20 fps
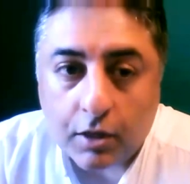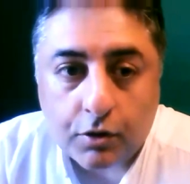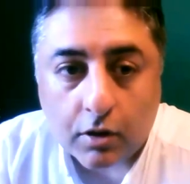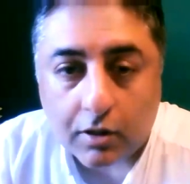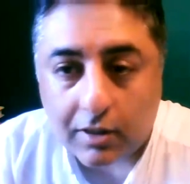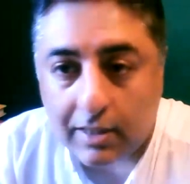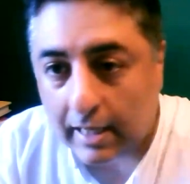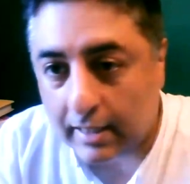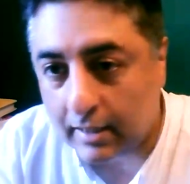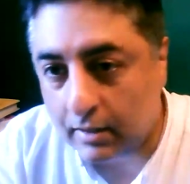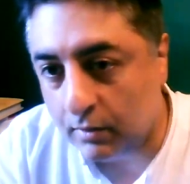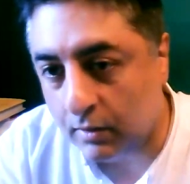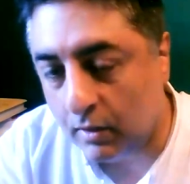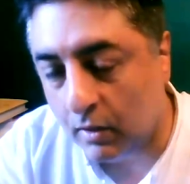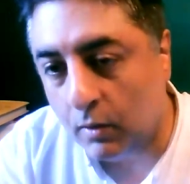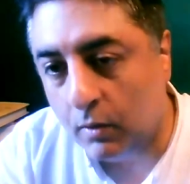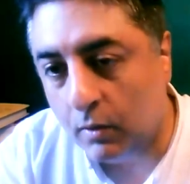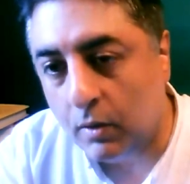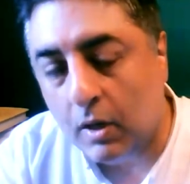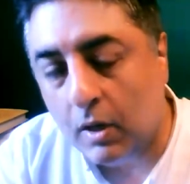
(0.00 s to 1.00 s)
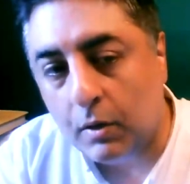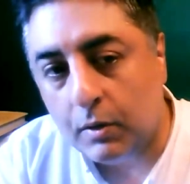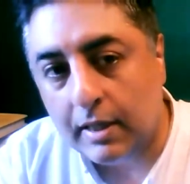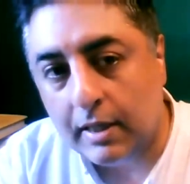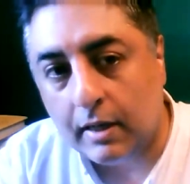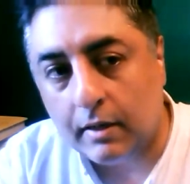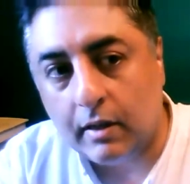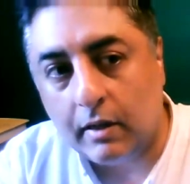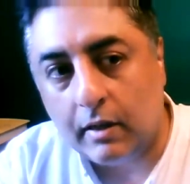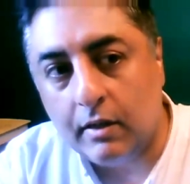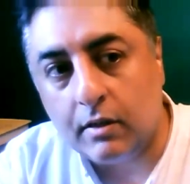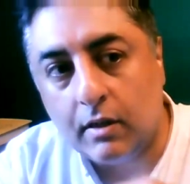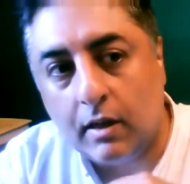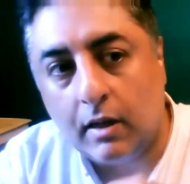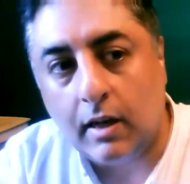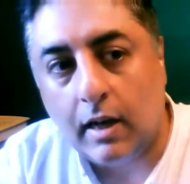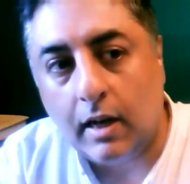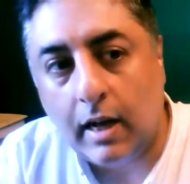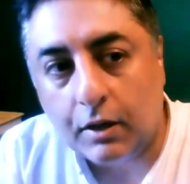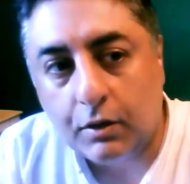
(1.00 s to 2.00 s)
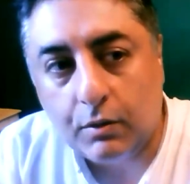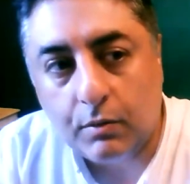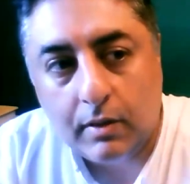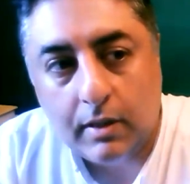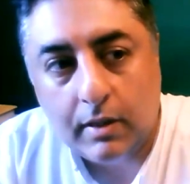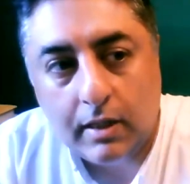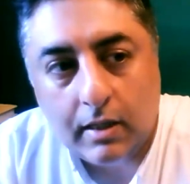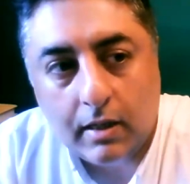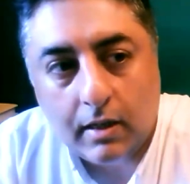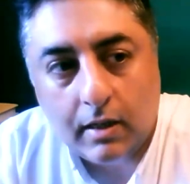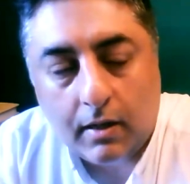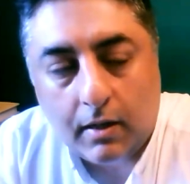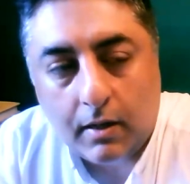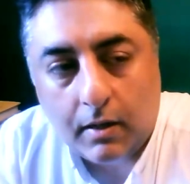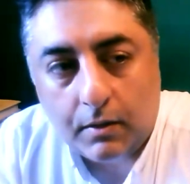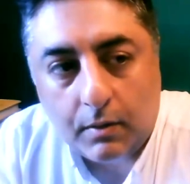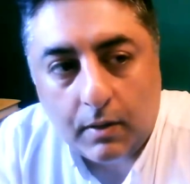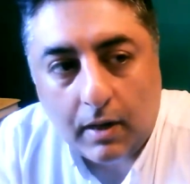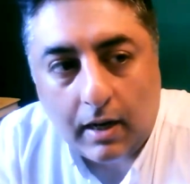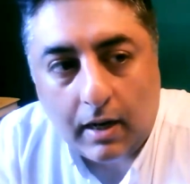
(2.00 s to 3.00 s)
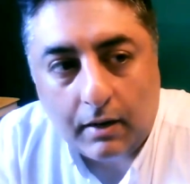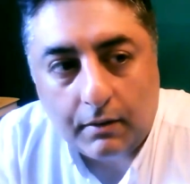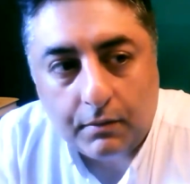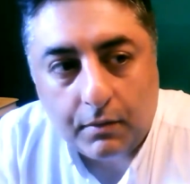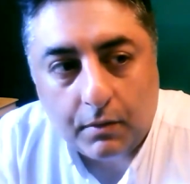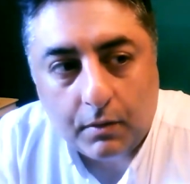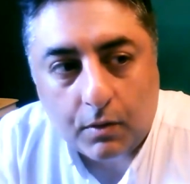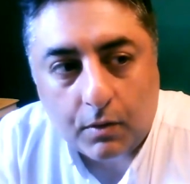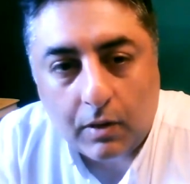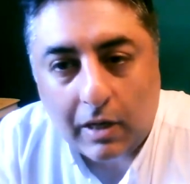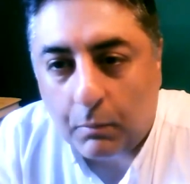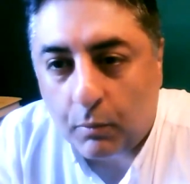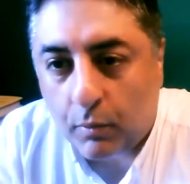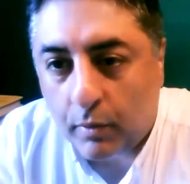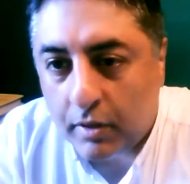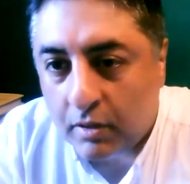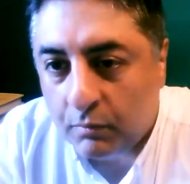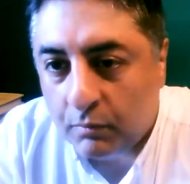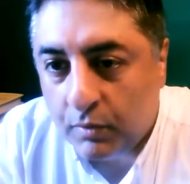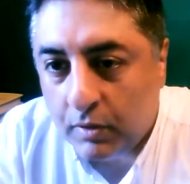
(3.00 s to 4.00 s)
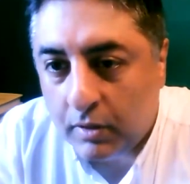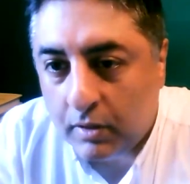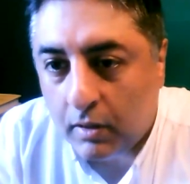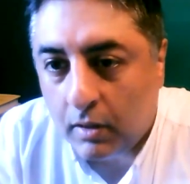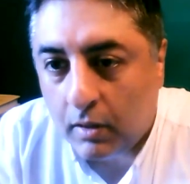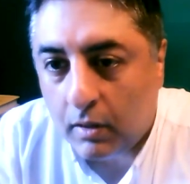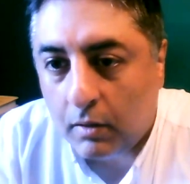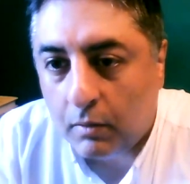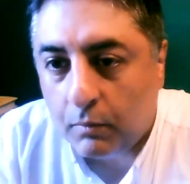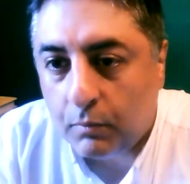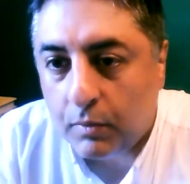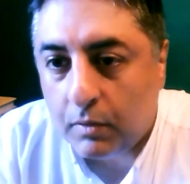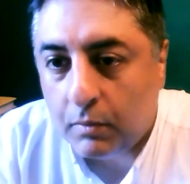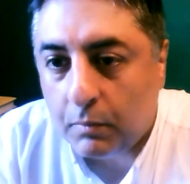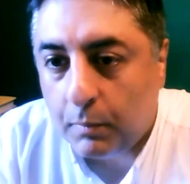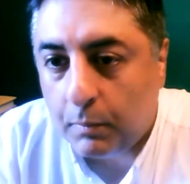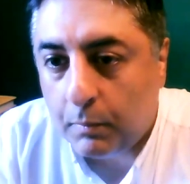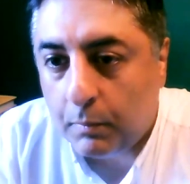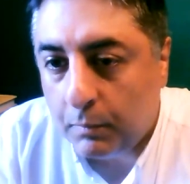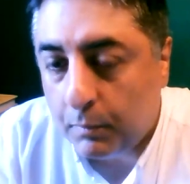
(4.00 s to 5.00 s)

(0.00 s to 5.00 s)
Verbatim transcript: Just like you know, yeah, there is uh, actually uh, you have collaboration with the, uh, with, the,